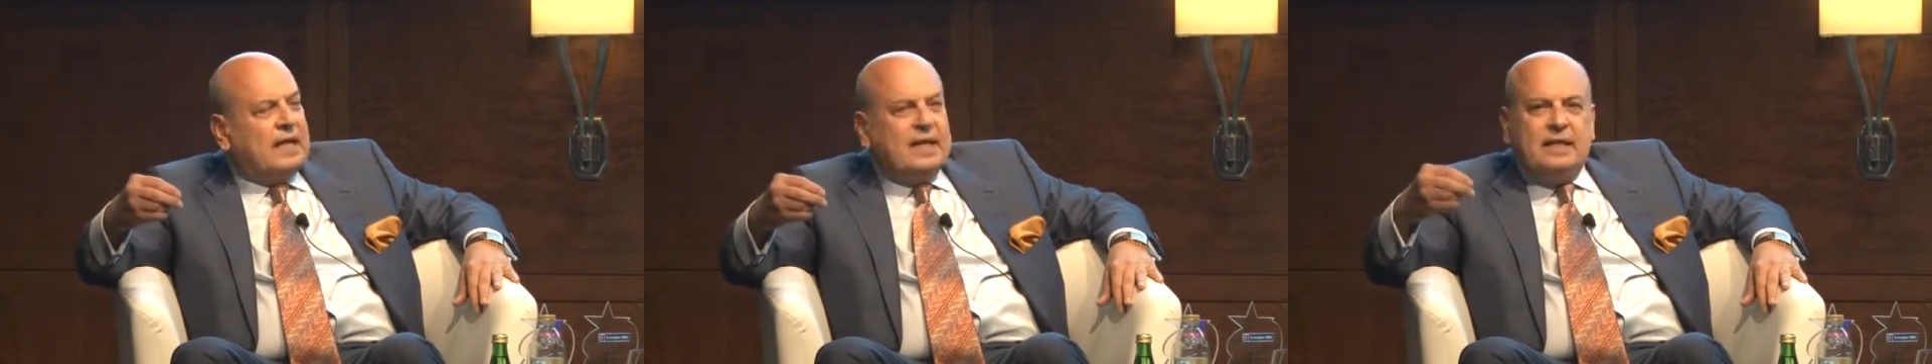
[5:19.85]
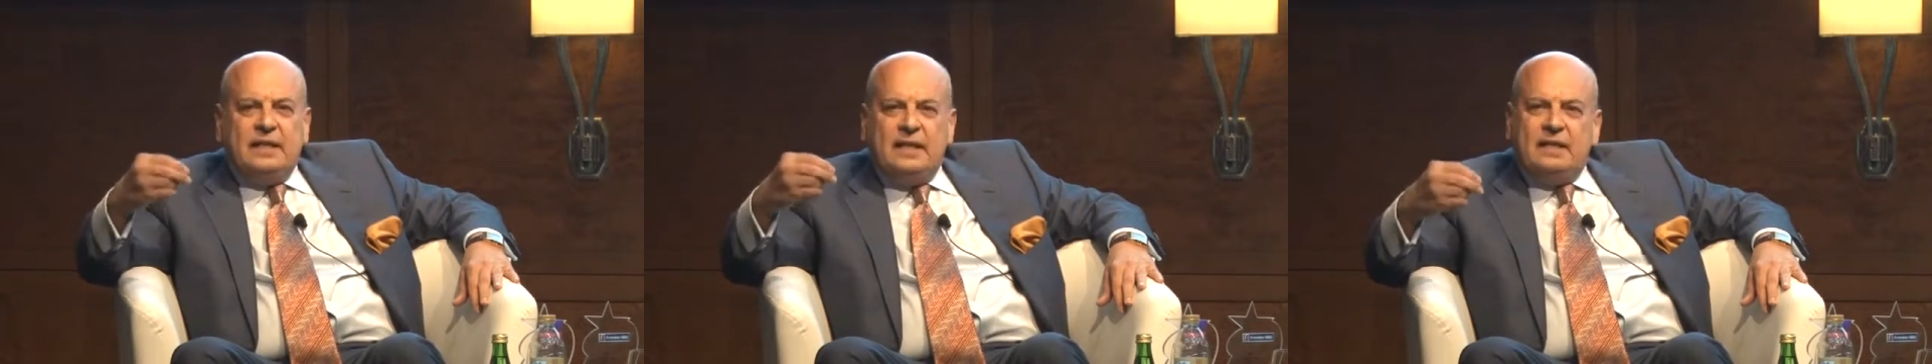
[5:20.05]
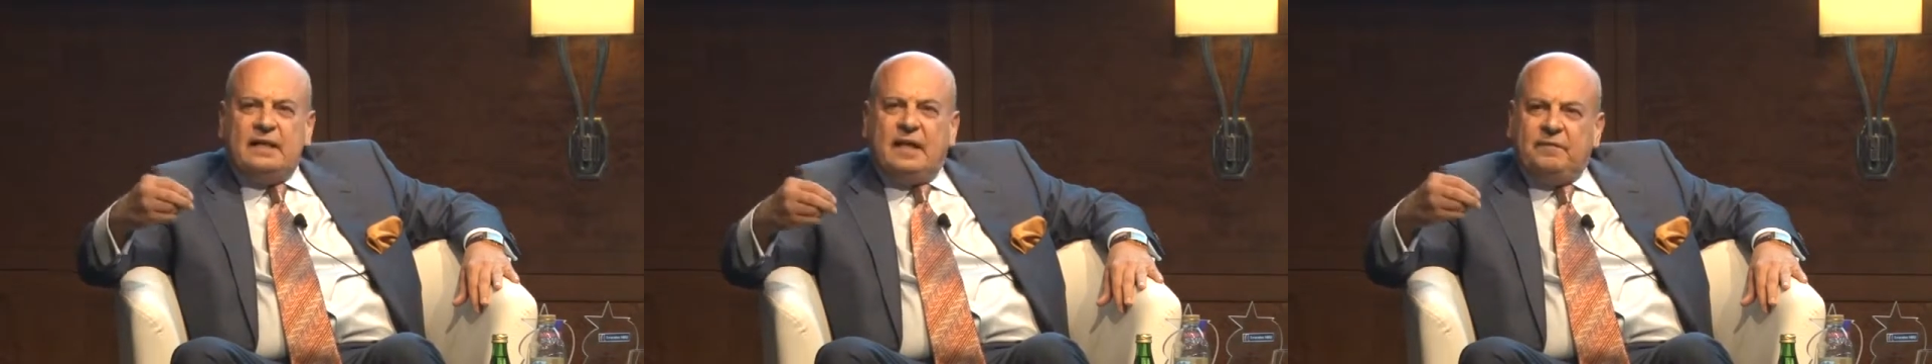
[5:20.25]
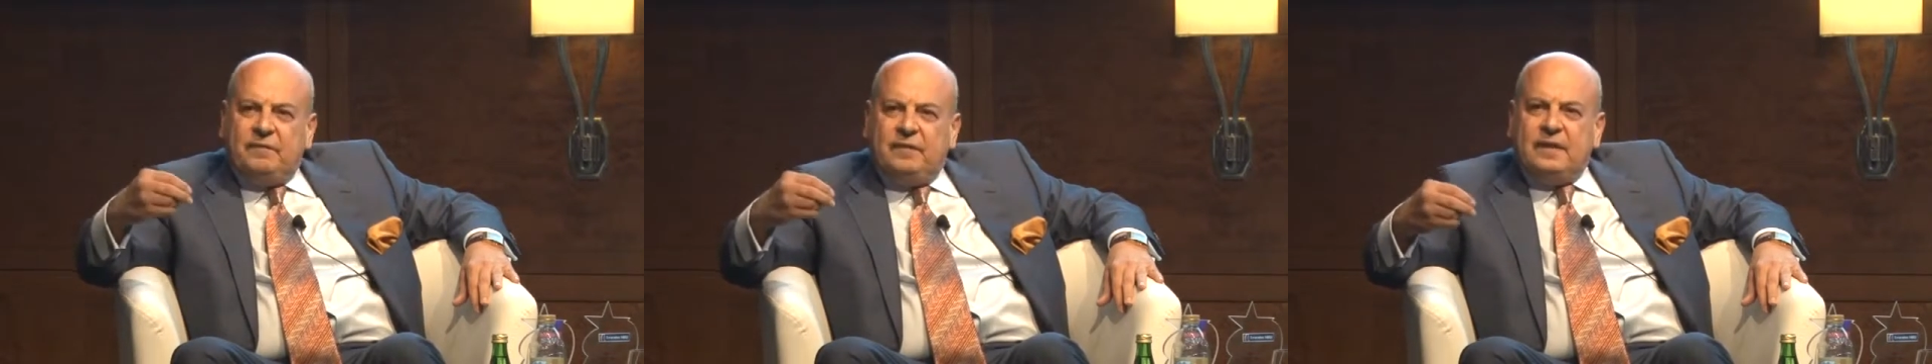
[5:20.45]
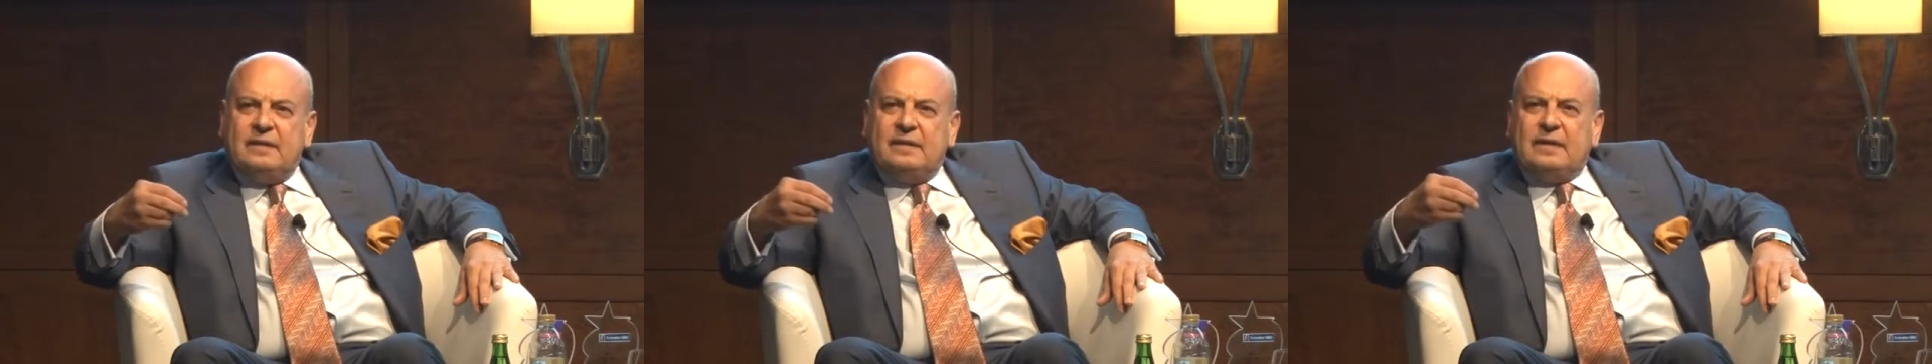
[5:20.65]
I
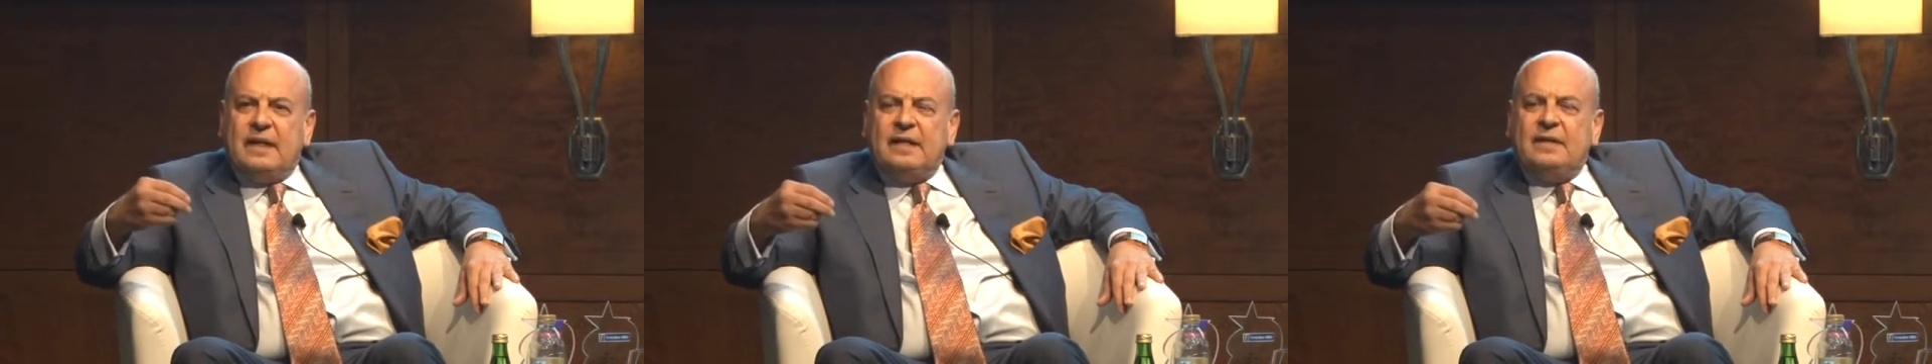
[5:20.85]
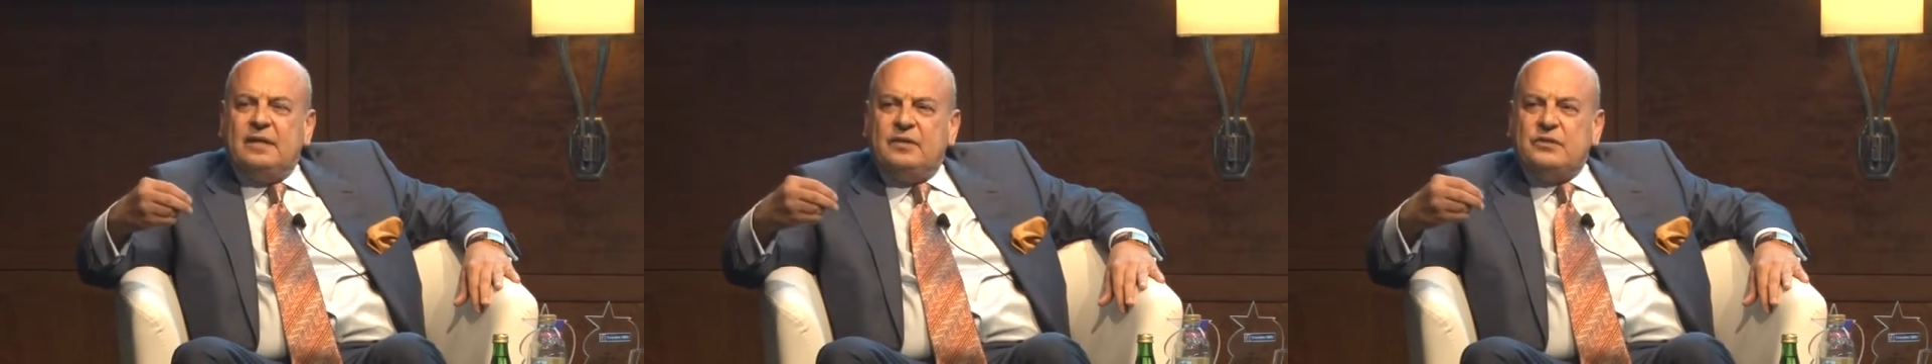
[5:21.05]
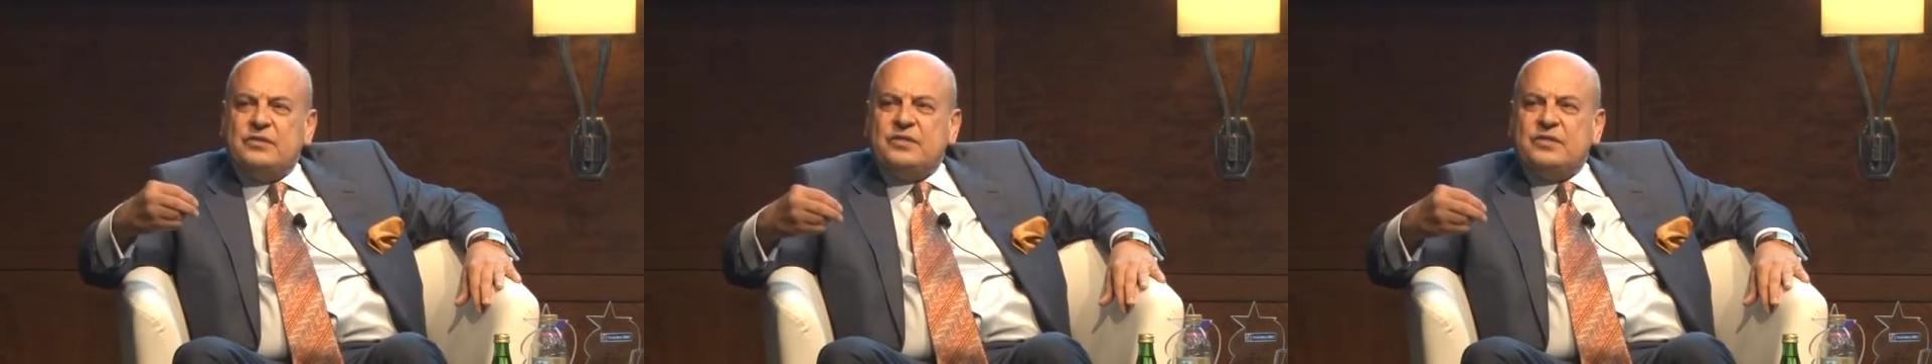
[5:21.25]
felt that I need to